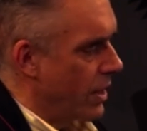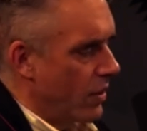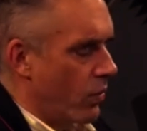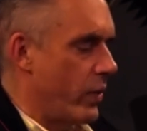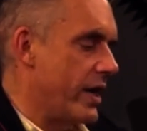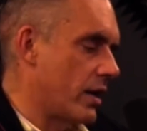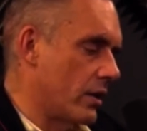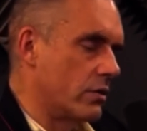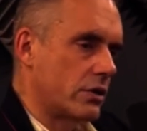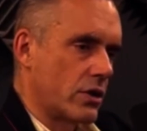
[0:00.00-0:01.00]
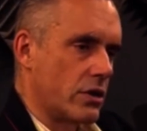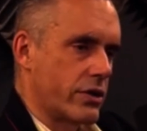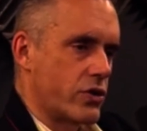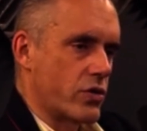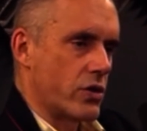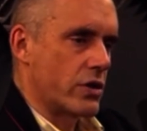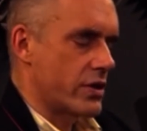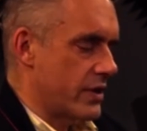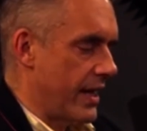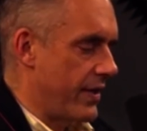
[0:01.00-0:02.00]
we closed all the
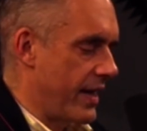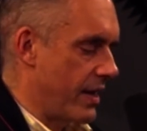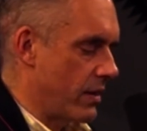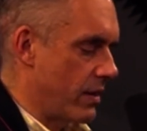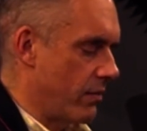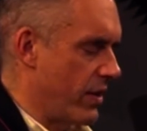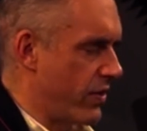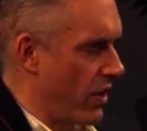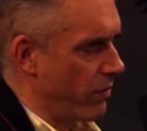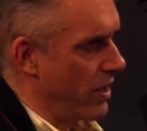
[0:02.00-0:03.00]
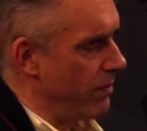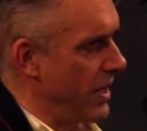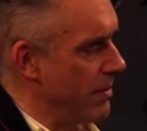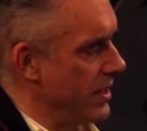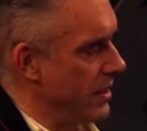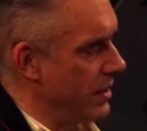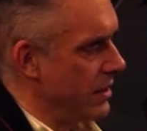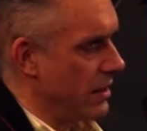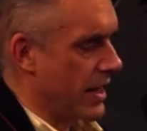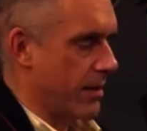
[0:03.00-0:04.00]
drawers, and then we thought, well, maybe
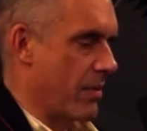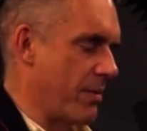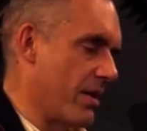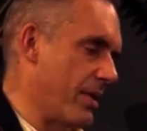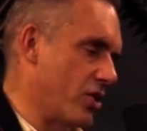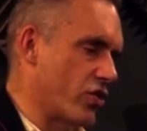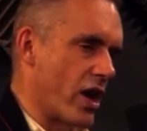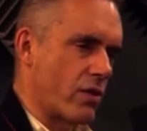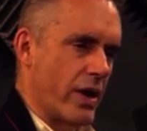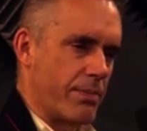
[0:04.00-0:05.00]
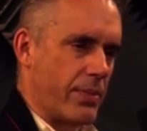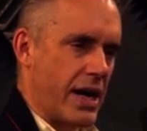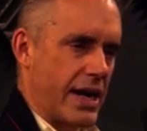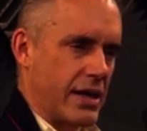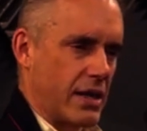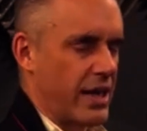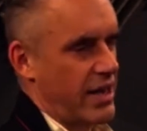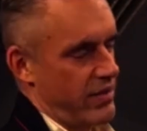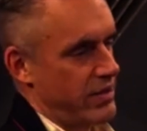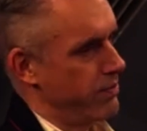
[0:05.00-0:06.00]
a big truck went by, and
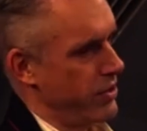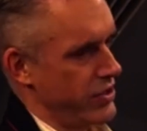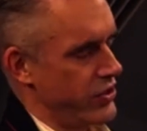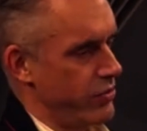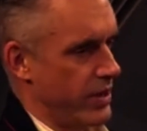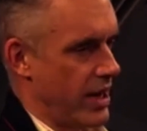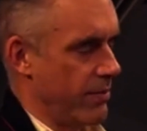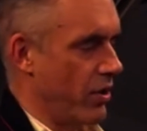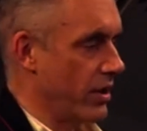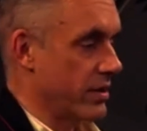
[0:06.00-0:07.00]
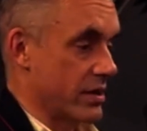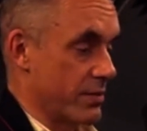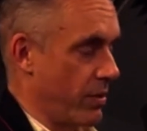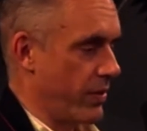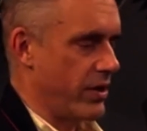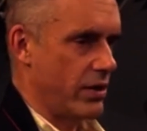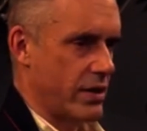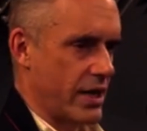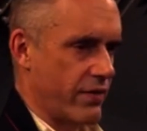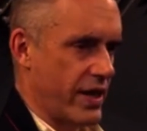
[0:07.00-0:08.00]
like that's a pretty stupid hypothesis, but we couldn't
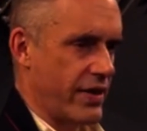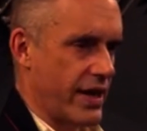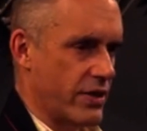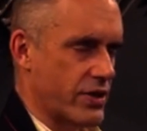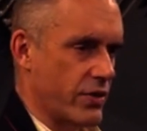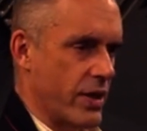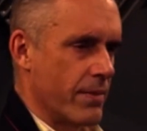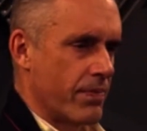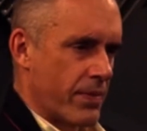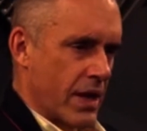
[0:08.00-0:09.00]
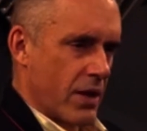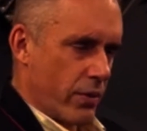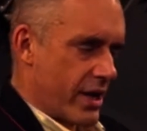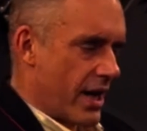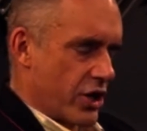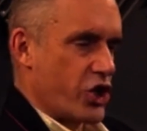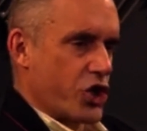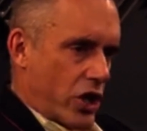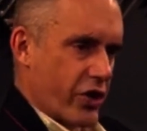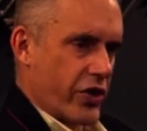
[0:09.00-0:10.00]
think of anything else. So we kind of
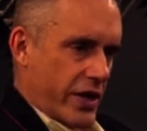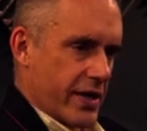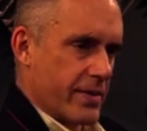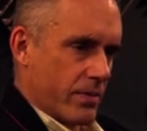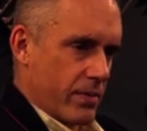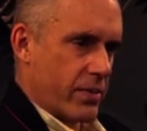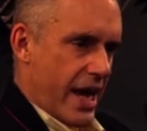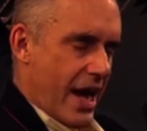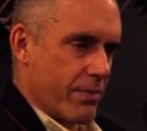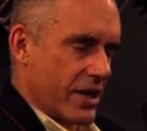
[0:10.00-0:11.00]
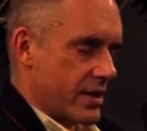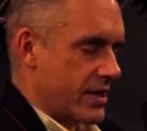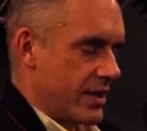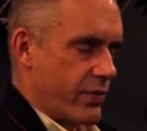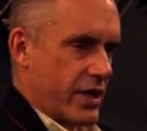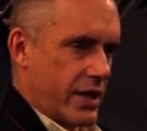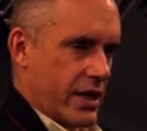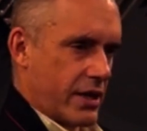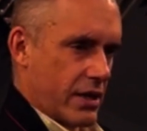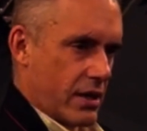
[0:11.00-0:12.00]
shook the cabinet to see if we could
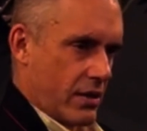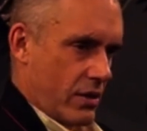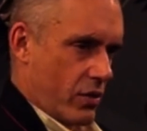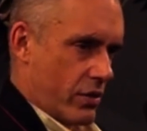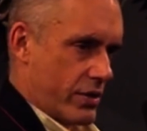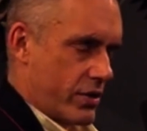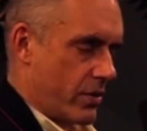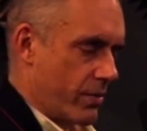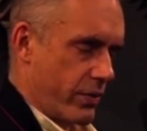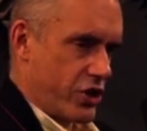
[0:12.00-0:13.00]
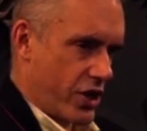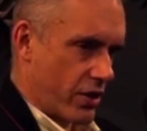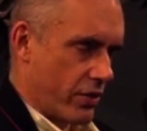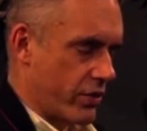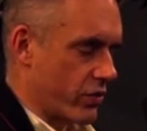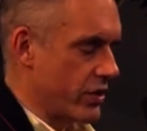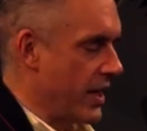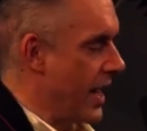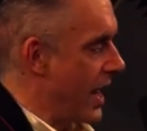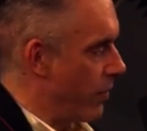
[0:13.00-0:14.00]
get the doors to open. We'd shut all the drawers,
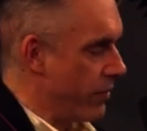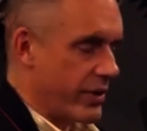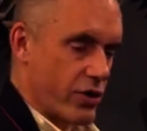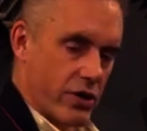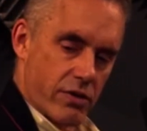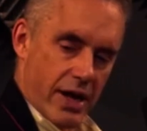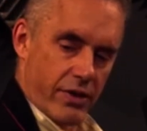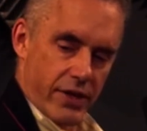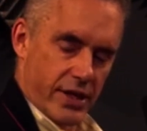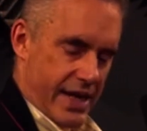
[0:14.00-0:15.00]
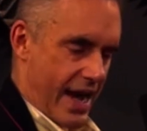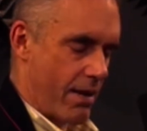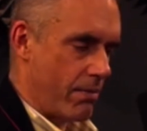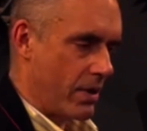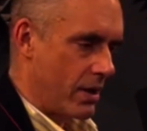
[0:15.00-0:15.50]
and when we turned around, the damn